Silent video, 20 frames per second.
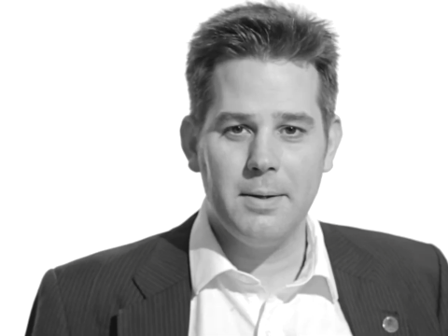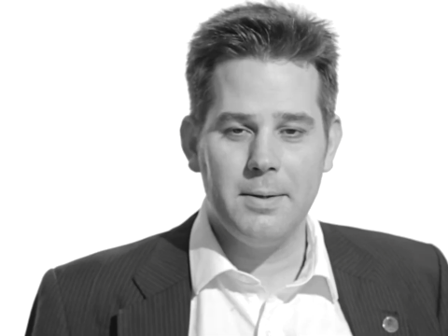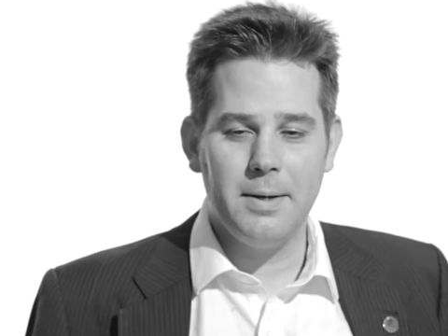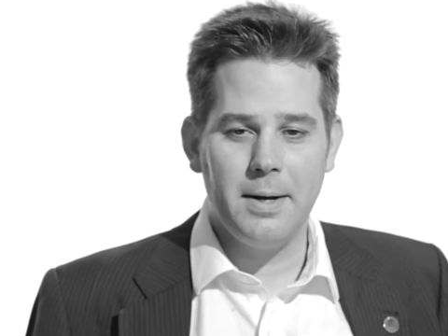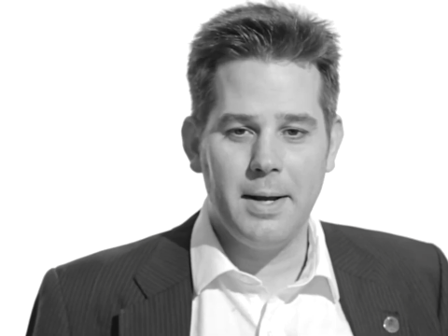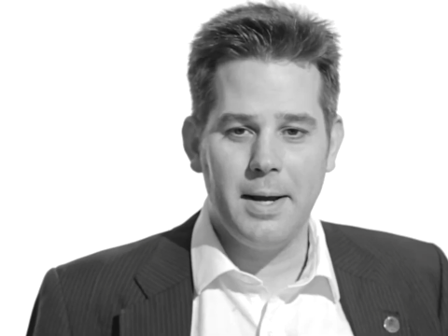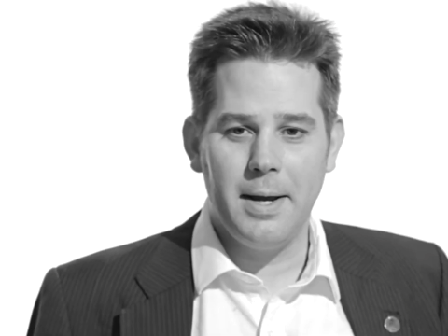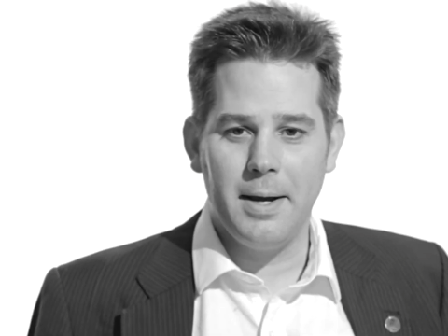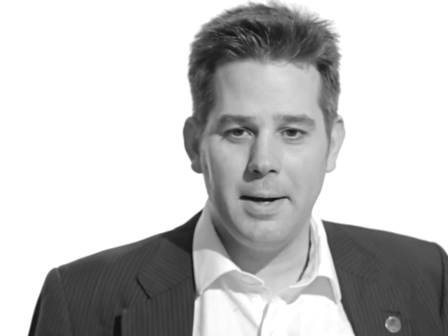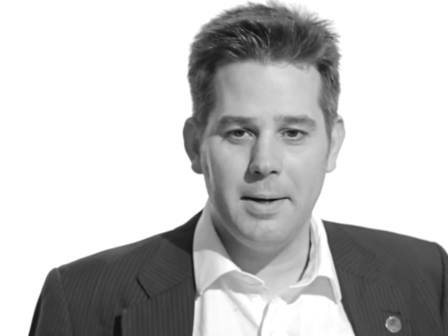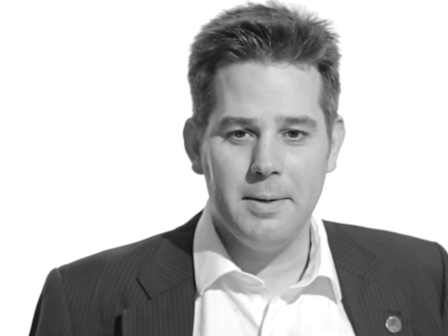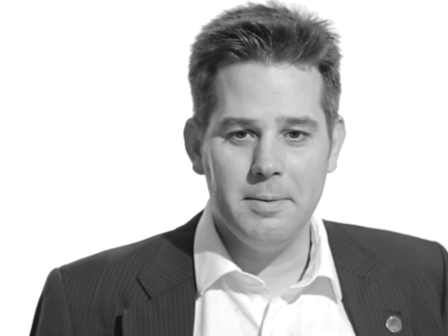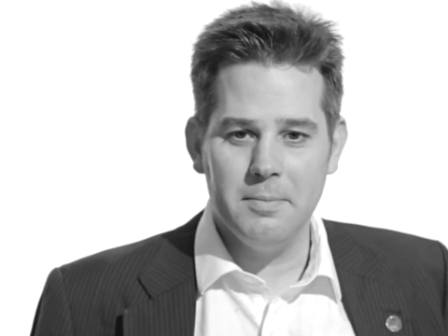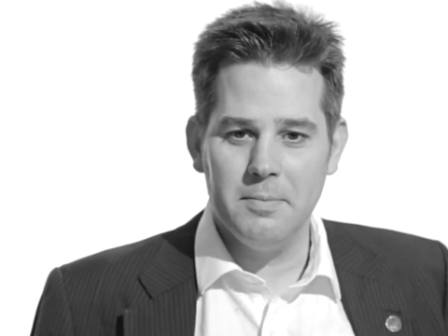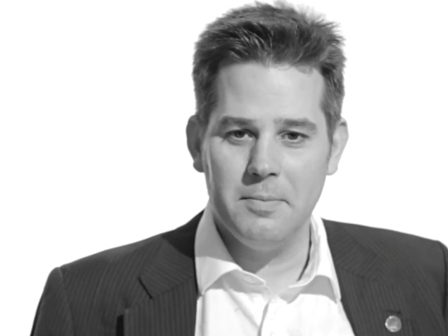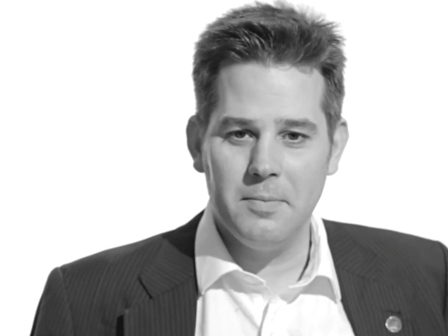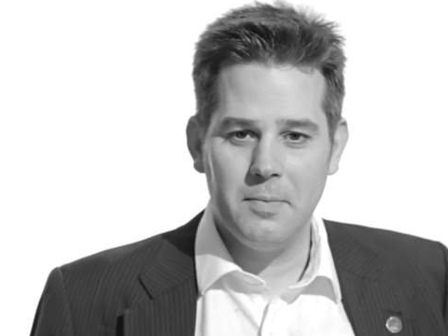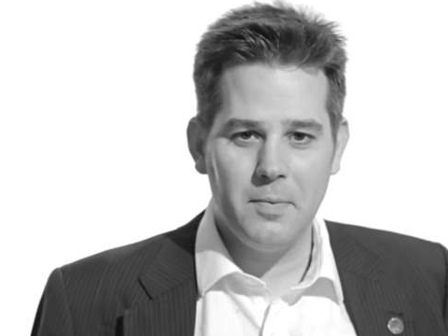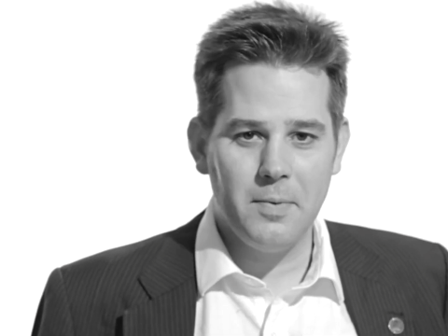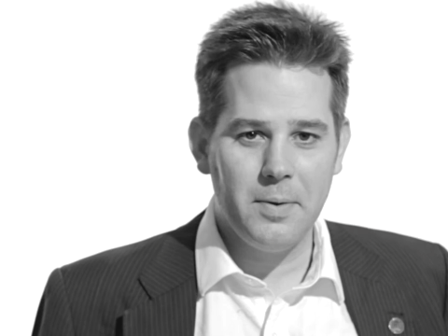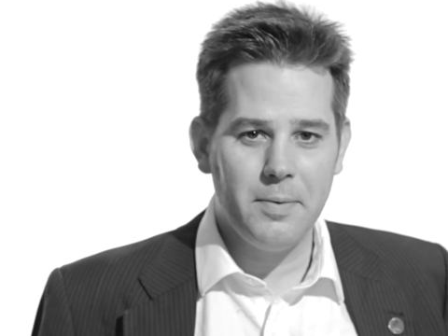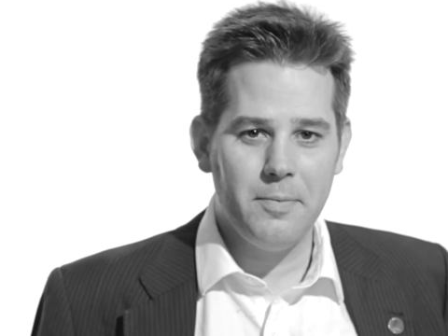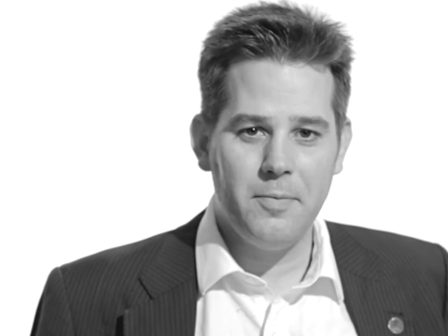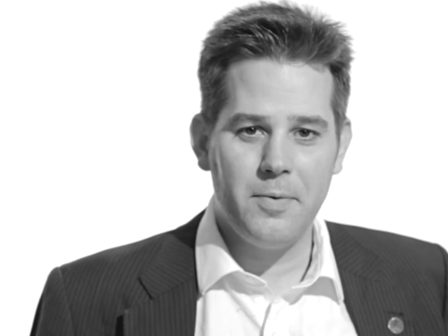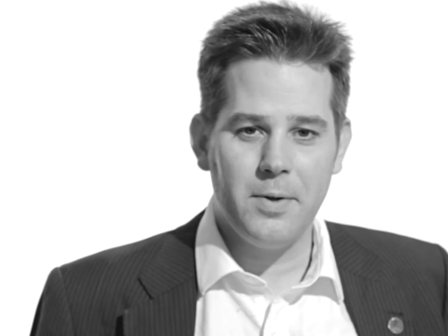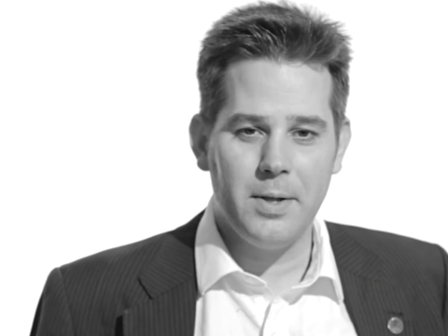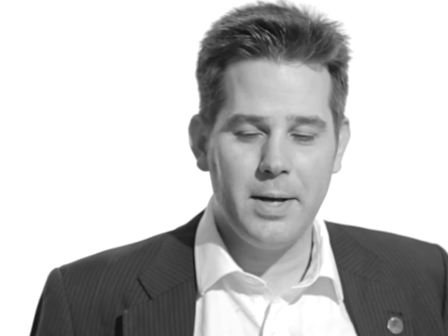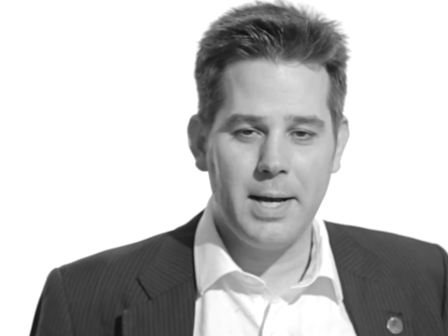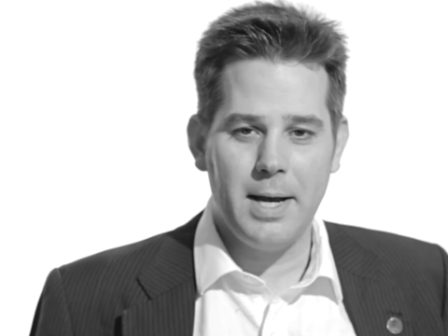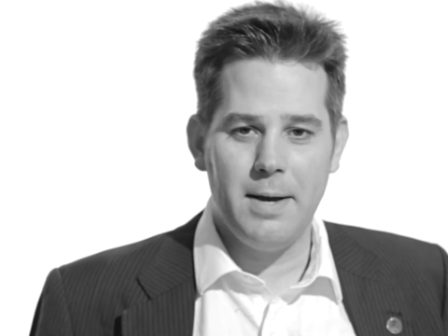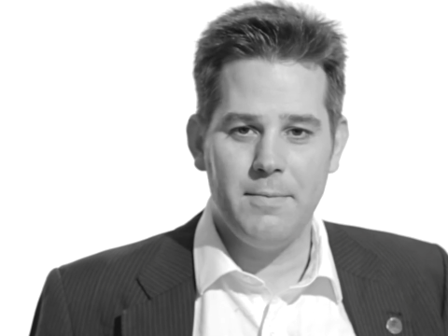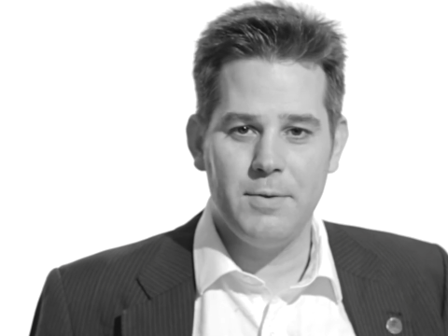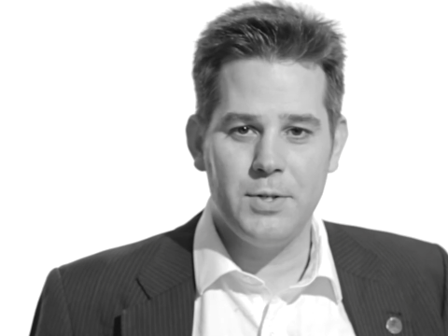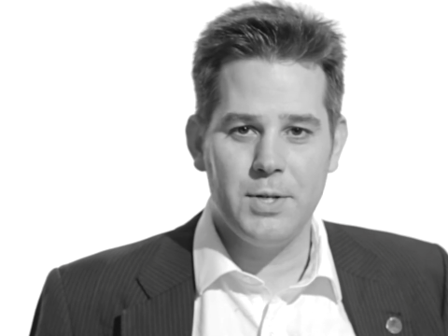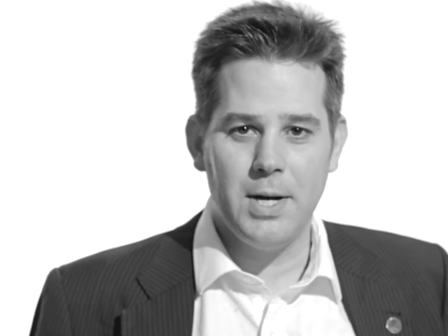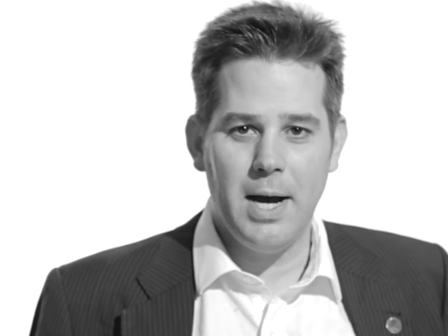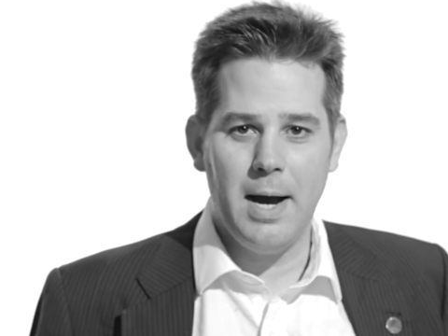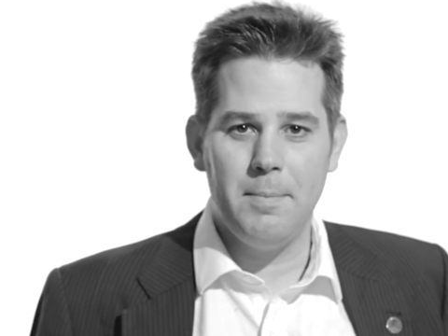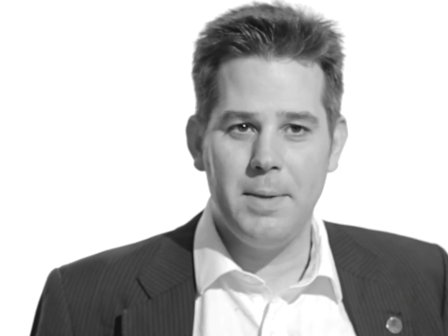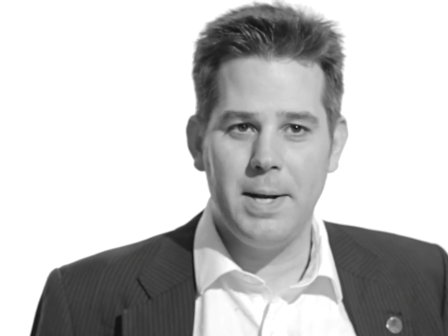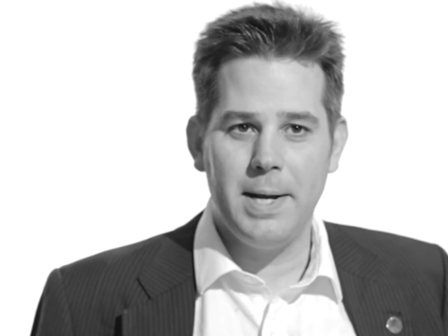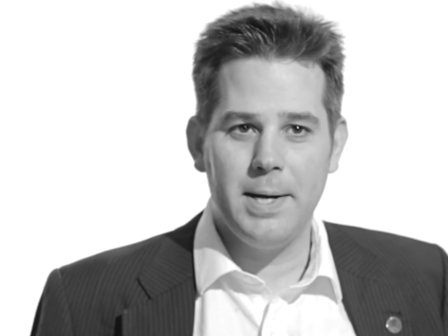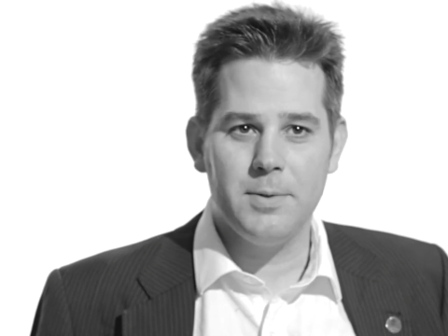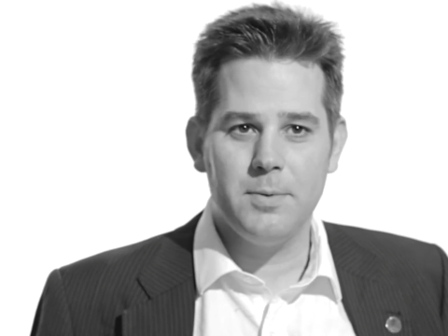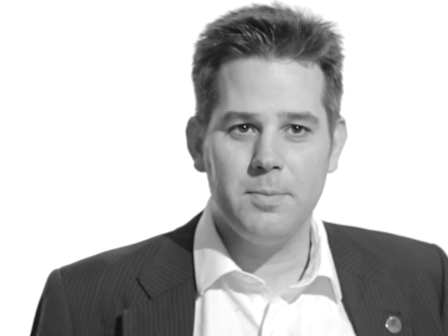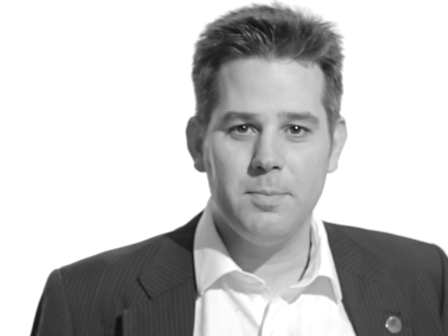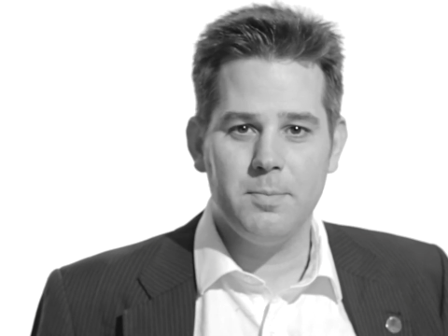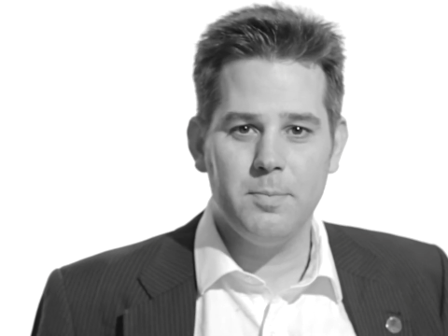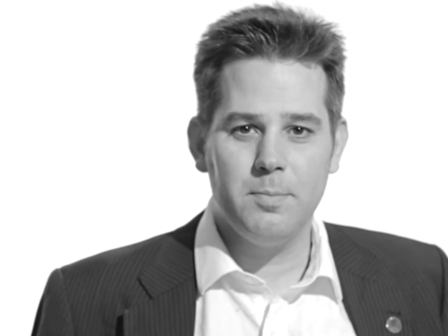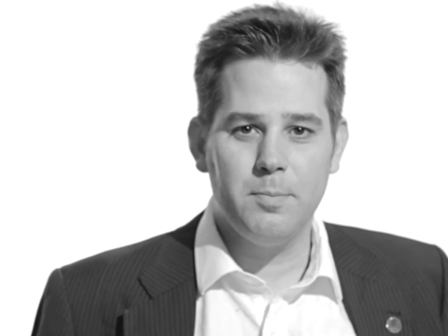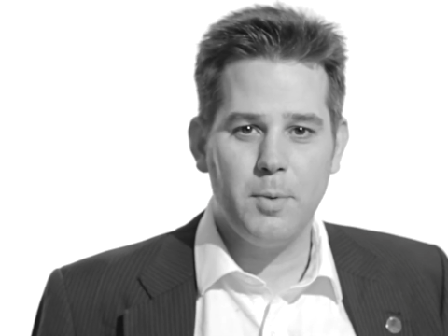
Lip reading: Today, I feel like I have a job that has